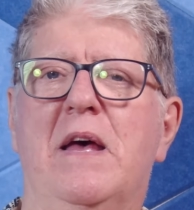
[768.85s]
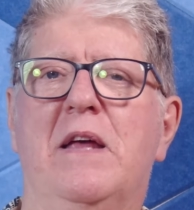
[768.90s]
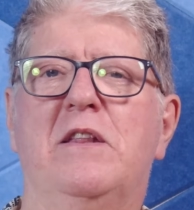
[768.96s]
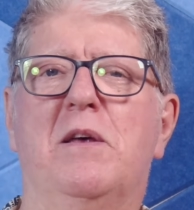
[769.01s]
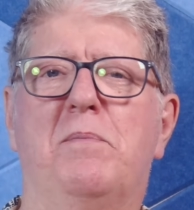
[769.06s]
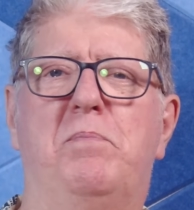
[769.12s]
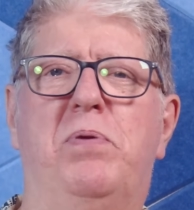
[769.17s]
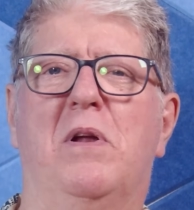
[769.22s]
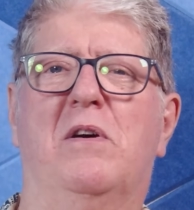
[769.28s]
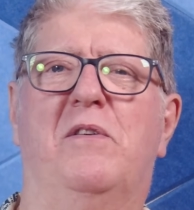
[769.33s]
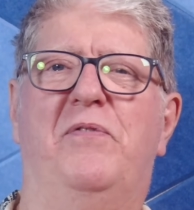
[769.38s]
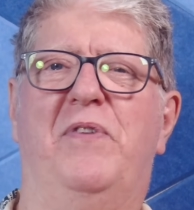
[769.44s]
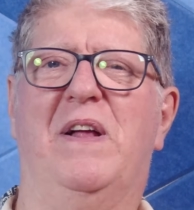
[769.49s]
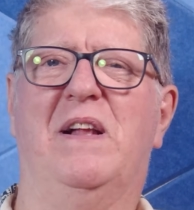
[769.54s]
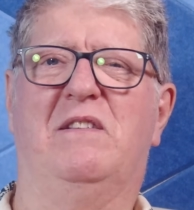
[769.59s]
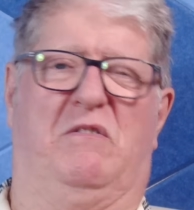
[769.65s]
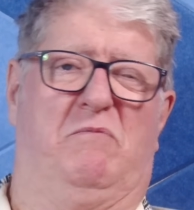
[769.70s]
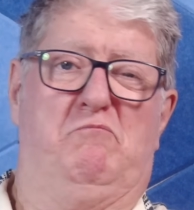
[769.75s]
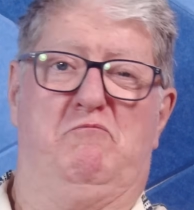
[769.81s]
The plug
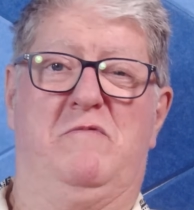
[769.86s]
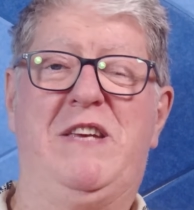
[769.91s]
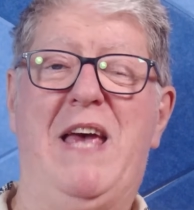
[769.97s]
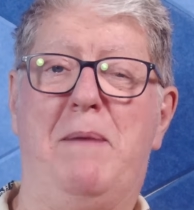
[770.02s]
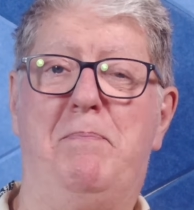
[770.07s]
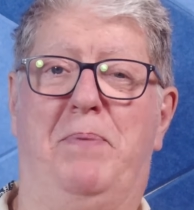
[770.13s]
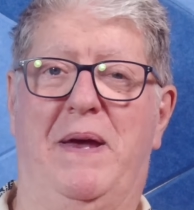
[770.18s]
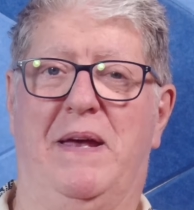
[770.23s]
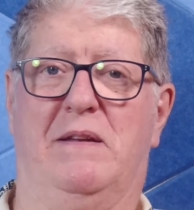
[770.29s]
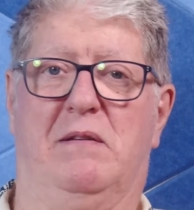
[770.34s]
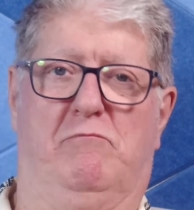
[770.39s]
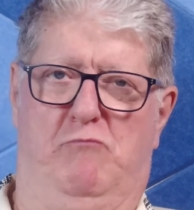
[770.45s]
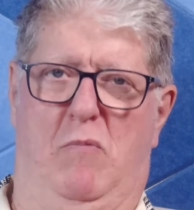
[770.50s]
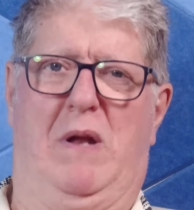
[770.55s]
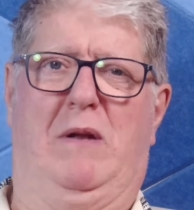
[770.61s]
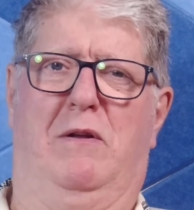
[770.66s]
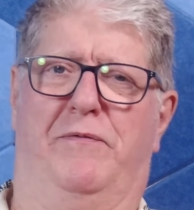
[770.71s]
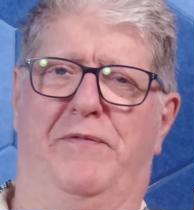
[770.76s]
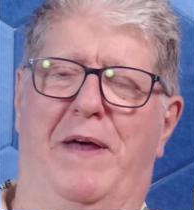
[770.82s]
felt tepid, I
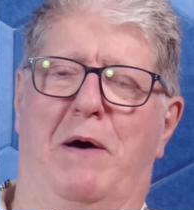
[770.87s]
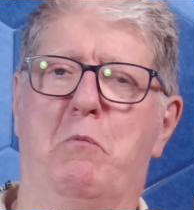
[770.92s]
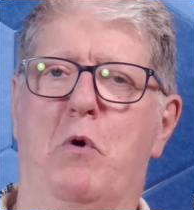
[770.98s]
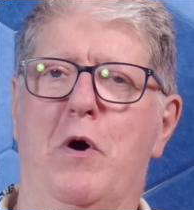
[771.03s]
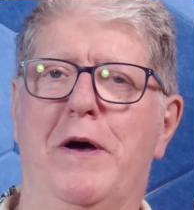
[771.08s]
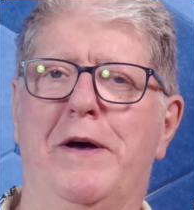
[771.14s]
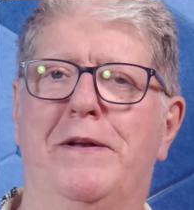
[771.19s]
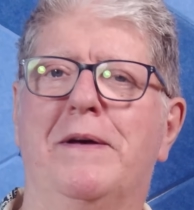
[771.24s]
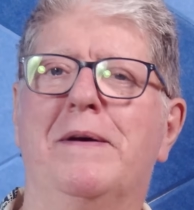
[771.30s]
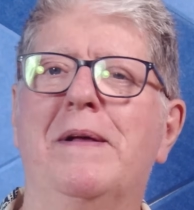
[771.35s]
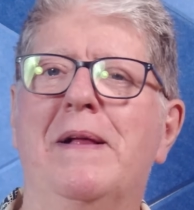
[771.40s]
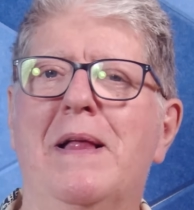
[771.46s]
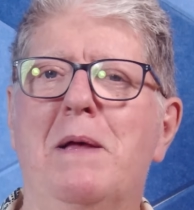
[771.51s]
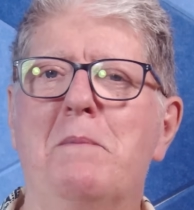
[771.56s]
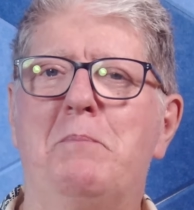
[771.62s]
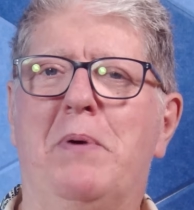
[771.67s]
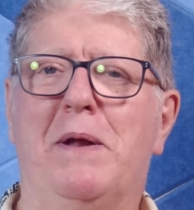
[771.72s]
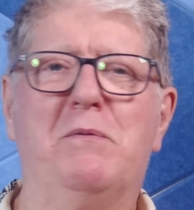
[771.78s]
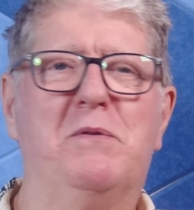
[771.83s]
love that word,
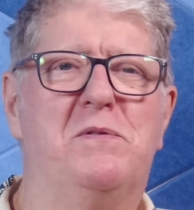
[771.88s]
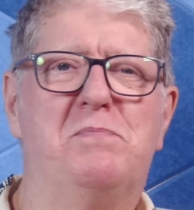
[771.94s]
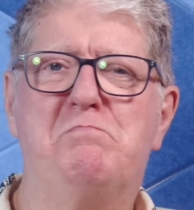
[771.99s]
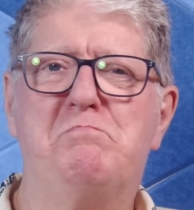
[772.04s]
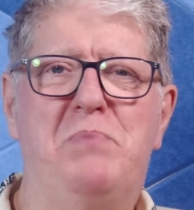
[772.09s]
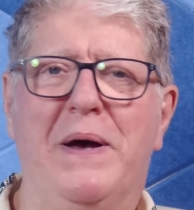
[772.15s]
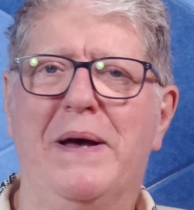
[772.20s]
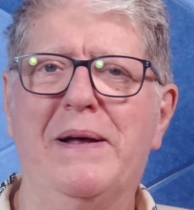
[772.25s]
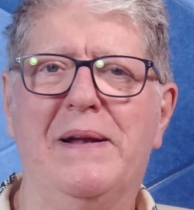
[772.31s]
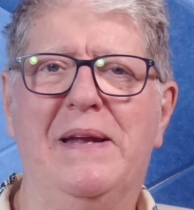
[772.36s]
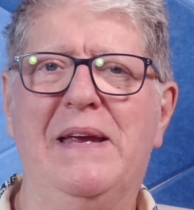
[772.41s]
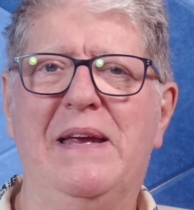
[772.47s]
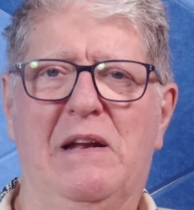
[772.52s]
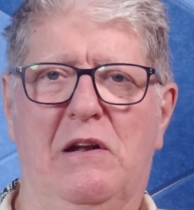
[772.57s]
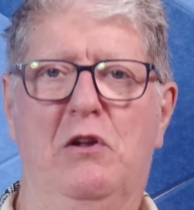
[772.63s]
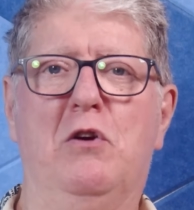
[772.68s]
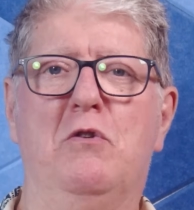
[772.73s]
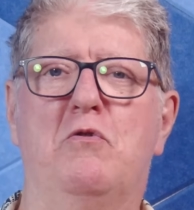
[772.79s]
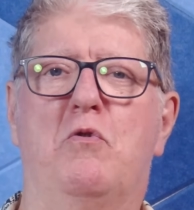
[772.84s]
but it was barely
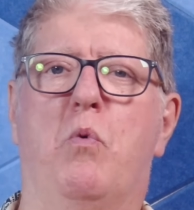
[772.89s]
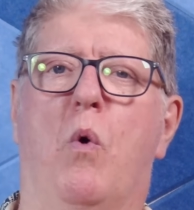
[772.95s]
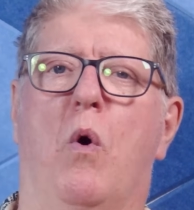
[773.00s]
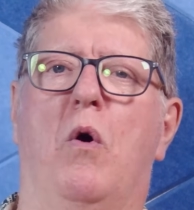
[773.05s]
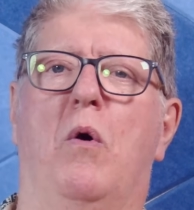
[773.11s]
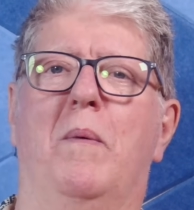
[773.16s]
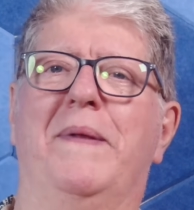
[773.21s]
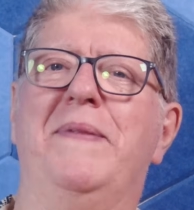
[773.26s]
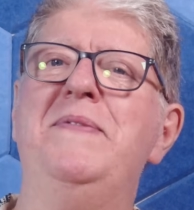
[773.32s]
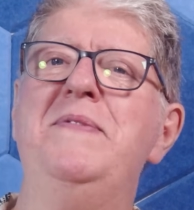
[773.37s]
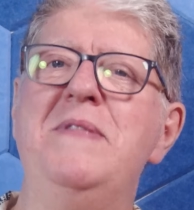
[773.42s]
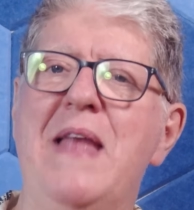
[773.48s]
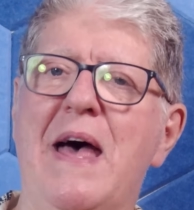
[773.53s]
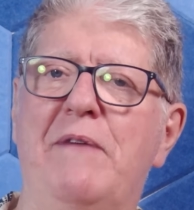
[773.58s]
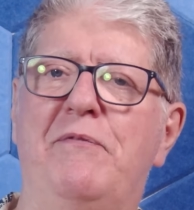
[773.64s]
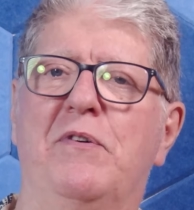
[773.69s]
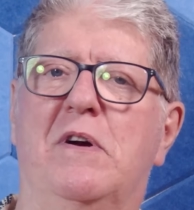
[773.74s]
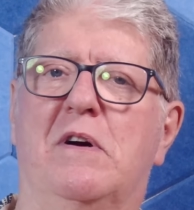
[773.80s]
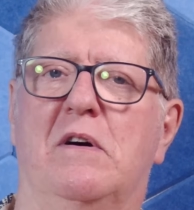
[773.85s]
lukewarm and
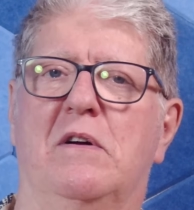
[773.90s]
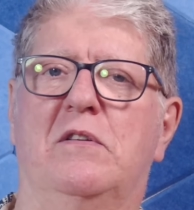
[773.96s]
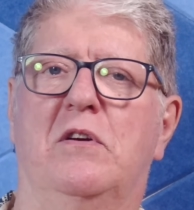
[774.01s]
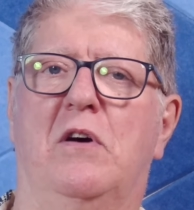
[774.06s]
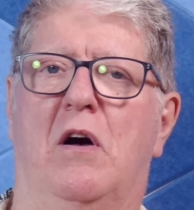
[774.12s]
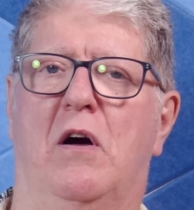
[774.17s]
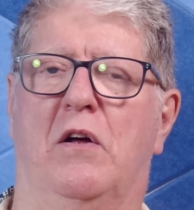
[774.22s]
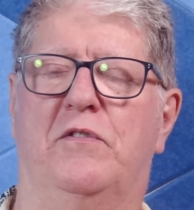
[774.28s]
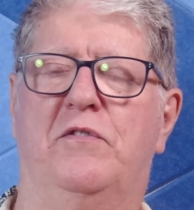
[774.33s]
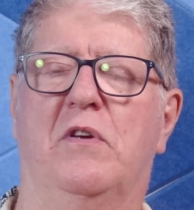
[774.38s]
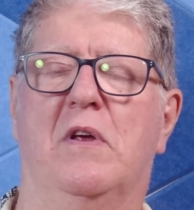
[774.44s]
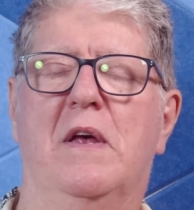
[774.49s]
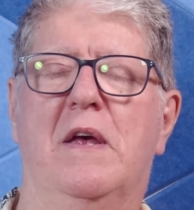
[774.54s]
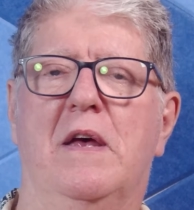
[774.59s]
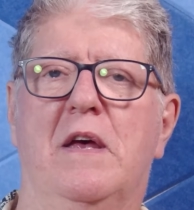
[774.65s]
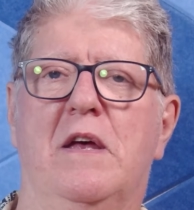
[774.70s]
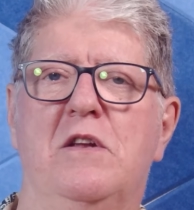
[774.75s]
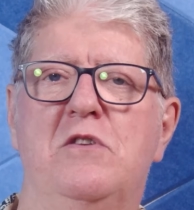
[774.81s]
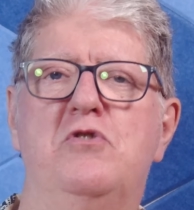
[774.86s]
never got hot
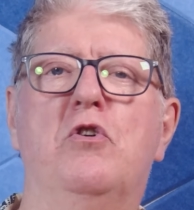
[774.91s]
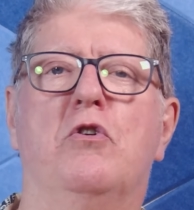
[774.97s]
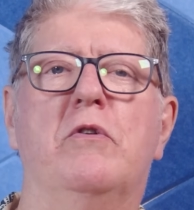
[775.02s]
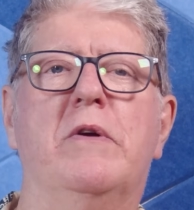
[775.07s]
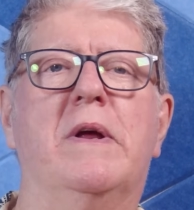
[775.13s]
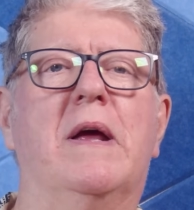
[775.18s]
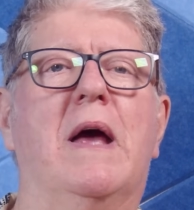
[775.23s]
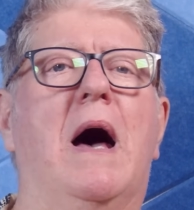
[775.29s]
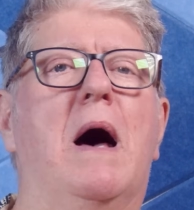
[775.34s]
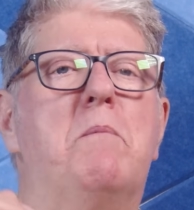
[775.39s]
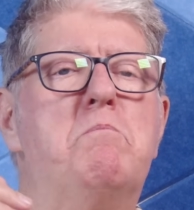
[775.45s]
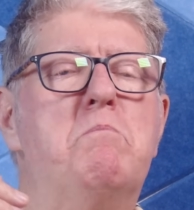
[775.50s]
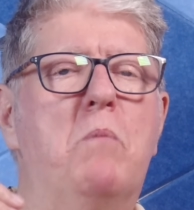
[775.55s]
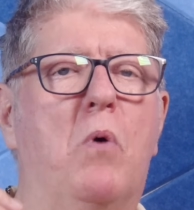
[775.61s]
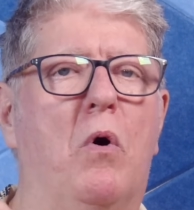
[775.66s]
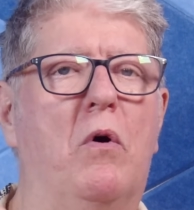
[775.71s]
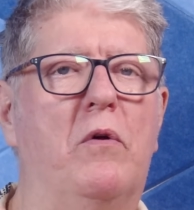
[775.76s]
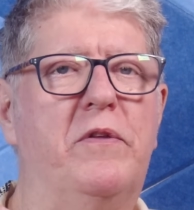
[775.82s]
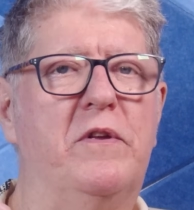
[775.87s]
during a
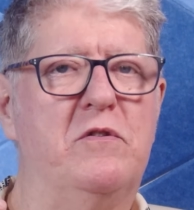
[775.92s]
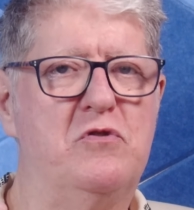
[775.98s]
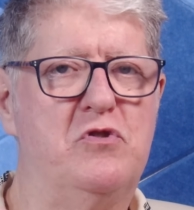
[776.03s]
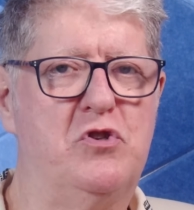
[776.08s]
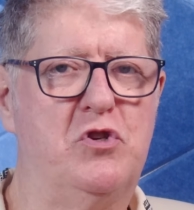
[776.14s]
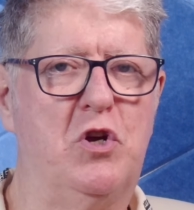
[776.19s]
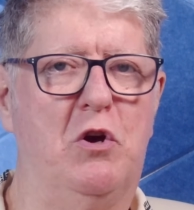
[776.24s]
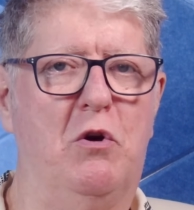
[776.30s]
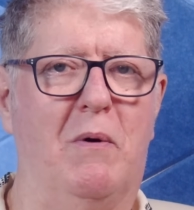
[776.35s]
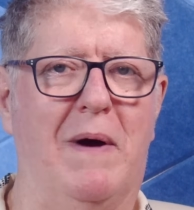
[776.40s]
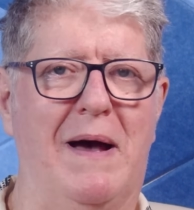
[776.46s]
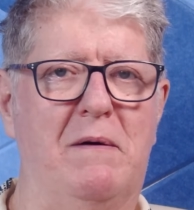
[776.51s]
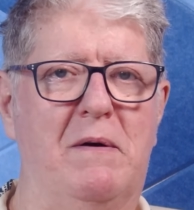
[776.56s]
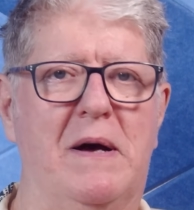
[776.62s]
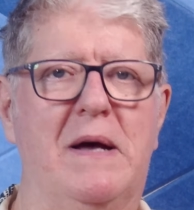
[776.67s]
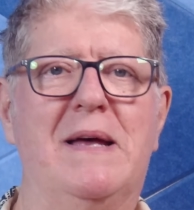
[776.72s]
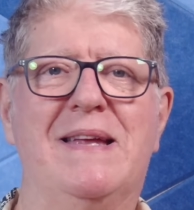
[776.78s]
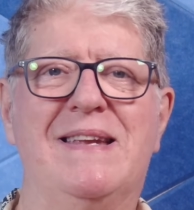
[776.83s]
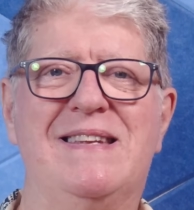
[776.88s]
more than two
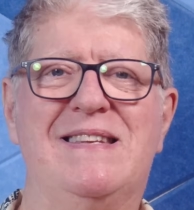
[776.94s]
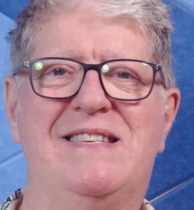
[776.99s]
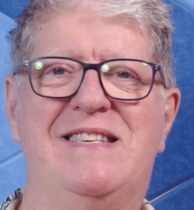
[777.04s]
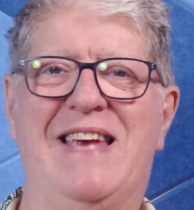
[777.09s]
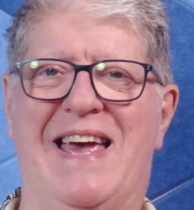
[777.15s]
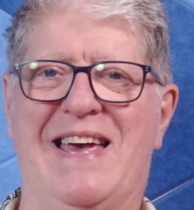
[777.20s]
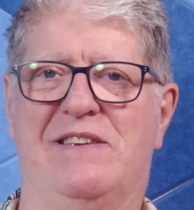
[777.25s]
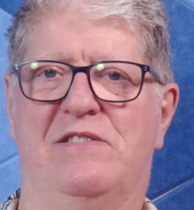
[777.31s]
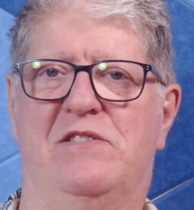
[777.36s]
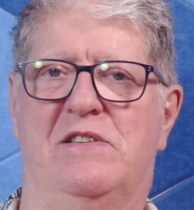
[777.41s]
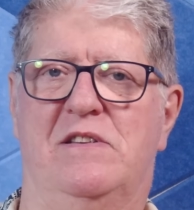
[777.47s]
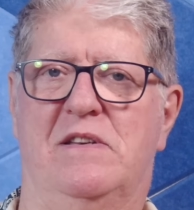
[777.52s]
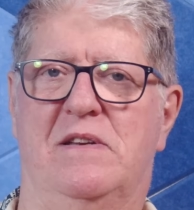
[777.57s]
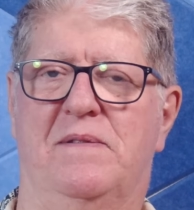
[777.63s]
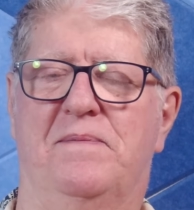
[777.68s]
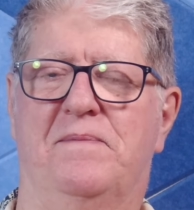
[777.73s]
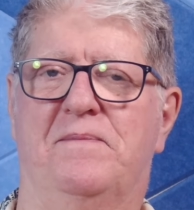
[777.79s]
hour test.